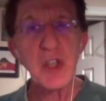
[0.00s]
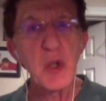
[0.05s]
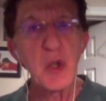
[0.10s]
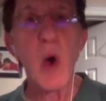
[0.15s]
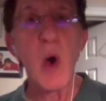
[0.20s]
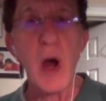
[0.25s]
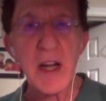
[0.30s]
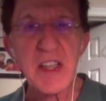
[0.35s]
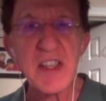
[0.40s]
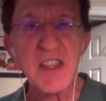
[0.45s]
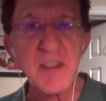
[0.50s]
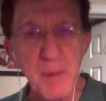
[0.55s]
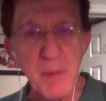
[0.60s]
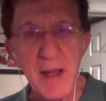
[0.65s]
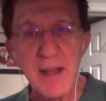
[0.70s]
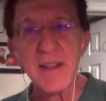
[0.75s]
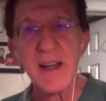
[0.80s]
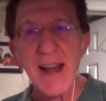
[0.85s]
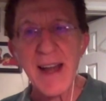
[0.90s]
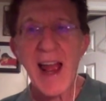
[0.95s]
want to
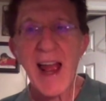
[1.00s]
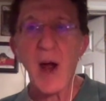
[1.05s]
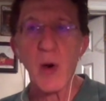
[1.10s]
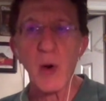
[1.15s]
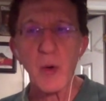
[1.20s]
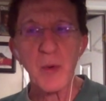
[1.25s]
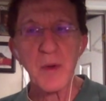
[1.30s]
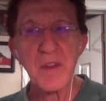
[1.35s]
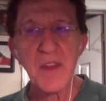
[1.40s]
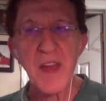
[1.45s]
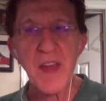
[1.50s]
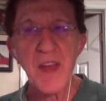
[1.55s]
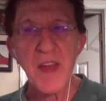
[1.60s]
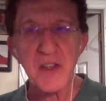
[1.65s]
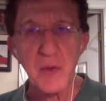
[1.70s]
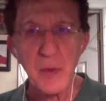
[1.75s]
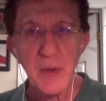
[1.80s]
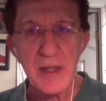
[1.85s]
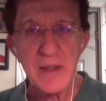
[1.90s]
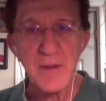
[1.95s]
spend an hour with that
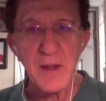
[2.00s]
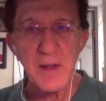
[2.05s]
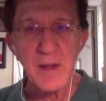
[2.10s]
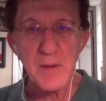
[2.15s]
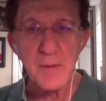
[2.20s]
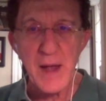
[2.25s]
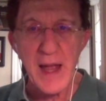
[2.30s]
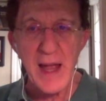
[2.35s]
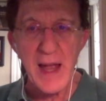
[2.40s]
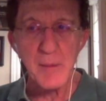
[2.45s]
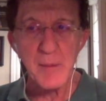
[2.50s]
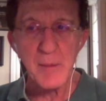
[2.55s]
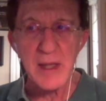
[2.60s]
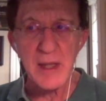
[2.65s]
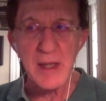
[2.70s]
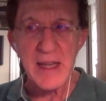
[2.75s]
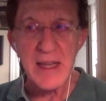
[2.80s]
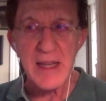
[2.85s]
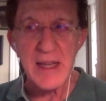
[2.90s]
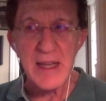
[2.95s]
grieving
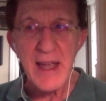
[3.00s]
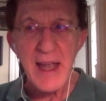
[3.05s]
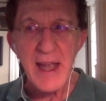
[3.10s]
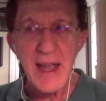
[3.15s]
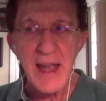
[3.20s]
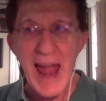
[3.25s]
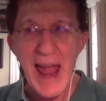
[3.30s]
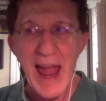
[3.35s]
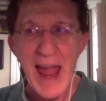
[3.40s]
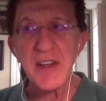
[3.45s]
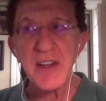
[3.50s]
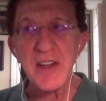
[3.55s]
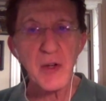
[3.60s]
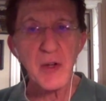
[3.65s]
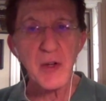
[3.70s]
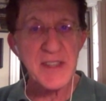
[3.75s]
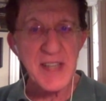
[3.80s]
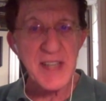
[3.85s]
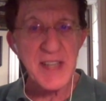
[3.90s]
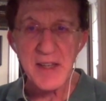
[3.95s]
family, and your
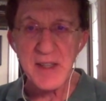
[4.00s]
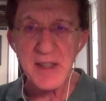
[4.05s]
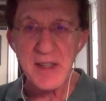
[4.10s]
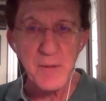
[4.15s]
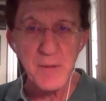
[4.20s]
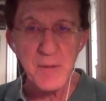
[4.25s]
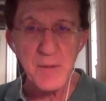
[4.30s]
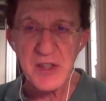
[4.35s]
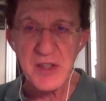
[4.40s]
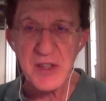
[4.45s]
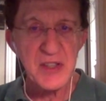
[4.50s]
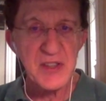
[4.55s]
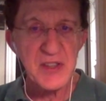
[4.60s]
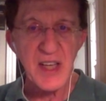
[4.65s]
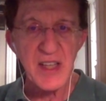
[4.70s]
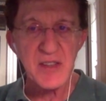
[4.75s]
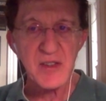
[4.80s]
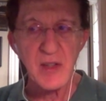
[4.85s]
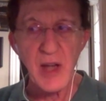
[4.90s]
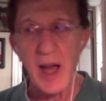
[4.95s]
attending physician
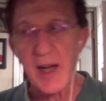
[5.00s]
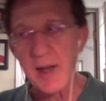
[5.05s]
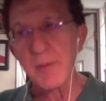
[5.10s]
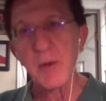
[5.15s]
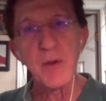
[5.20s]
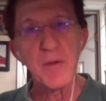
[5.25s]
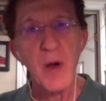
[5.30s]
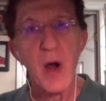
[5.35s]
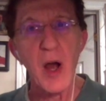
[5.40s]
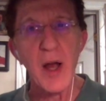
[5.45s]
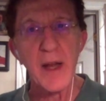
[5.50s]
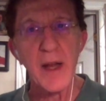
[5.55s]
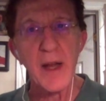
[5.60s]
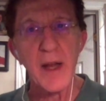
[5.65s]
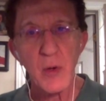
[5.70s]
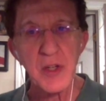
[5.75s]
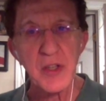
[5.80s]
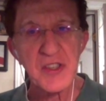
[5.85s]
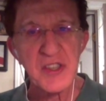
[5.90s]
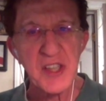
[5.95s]
says, "Gotta move on,"
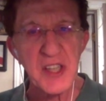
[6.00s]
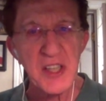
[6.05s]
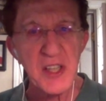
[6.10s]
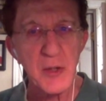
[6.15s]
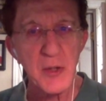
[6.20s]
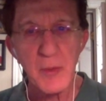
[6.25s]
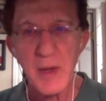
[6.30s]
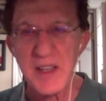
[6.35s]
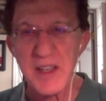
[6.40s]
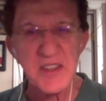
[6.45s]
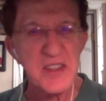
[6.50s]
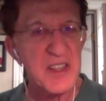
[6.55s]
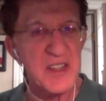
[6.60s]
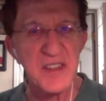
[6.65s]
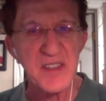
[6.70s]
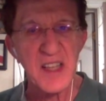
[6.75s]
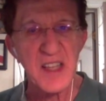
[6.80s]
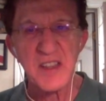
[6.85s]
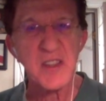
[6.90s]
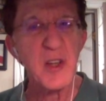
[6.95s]
or your senior resident
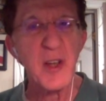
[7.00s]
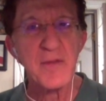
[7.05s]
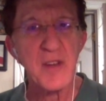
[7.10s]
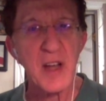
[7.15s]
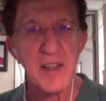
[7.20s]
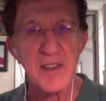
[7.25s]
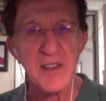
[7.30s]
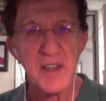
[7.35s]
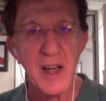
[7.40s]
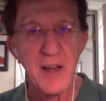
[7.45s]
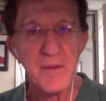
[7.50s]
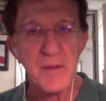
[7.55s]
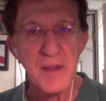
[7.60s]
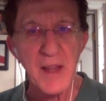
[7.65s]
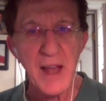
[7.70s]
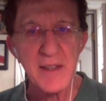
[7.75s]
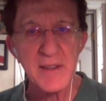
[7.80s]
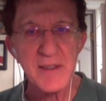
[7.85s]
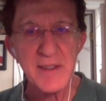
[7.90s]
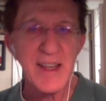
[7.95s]
says, "You haven't got time for
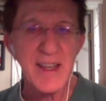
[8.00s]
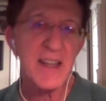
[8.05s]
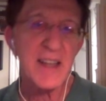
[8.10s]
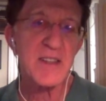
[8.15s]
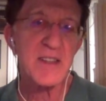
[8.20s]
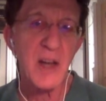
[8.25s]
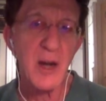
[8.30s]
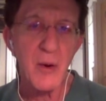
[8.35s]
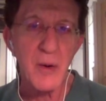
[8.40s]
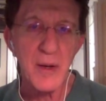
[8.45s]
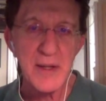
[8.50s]
that. Get going."